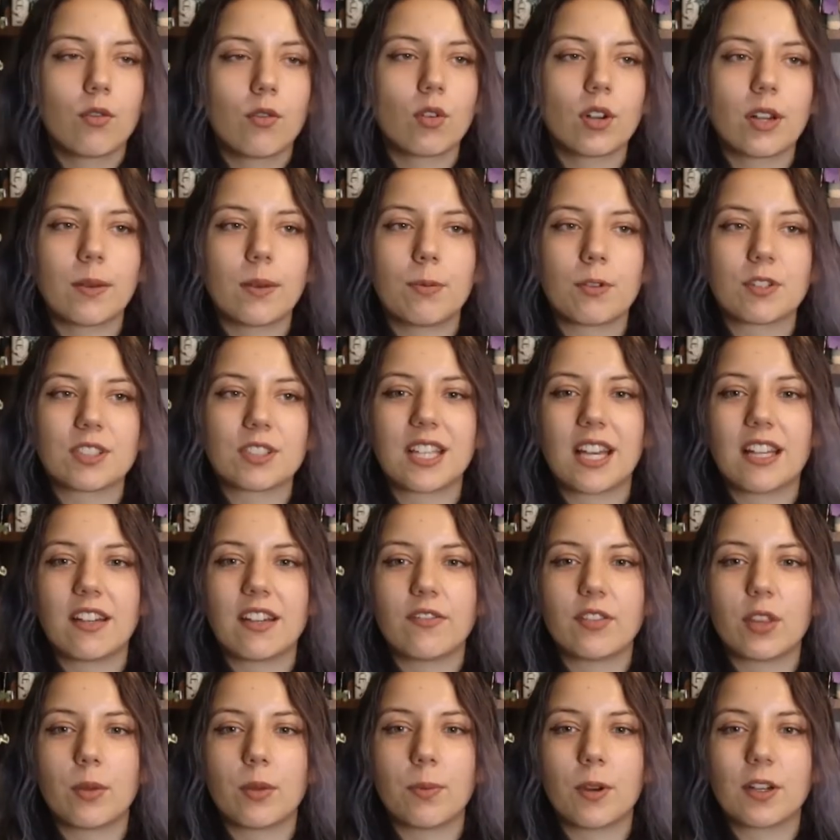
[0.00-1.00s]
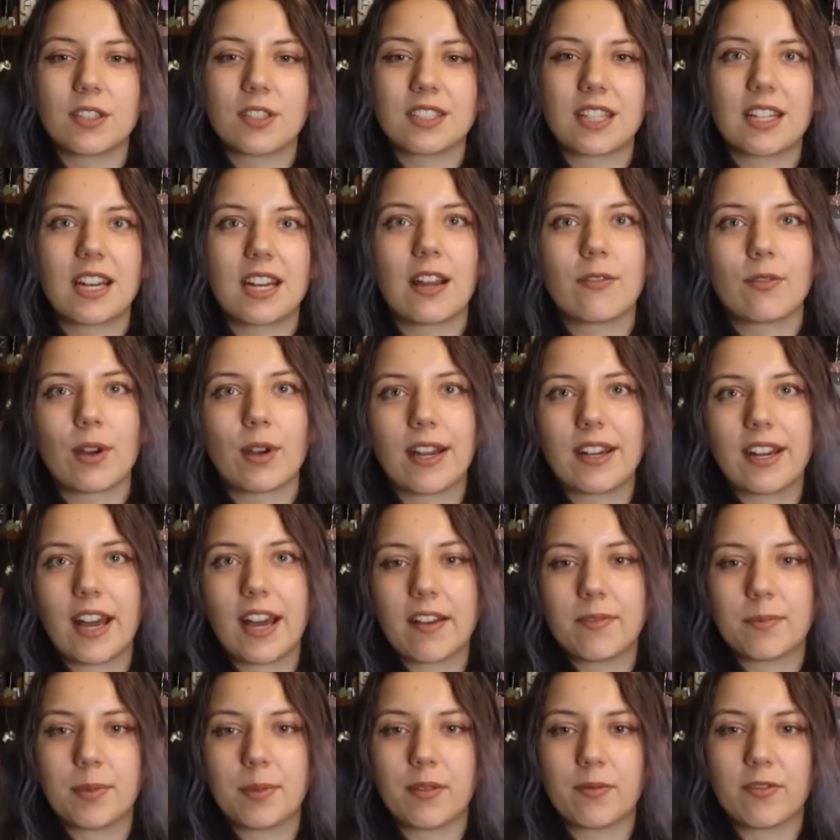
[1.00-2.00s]
40% of the books that I read
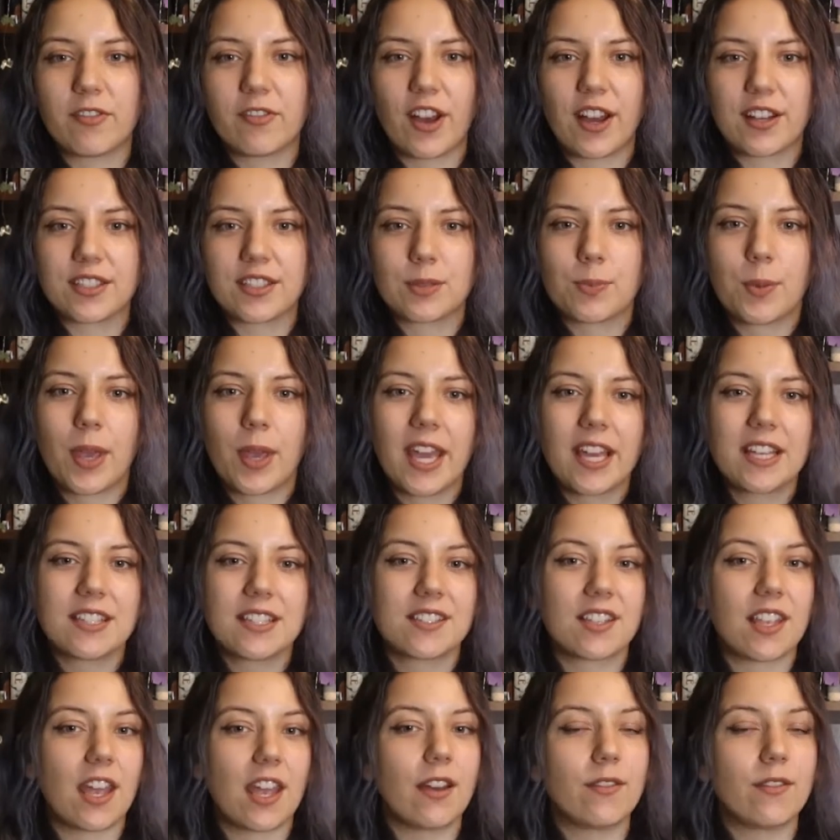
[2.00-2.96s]
have been fast-paced,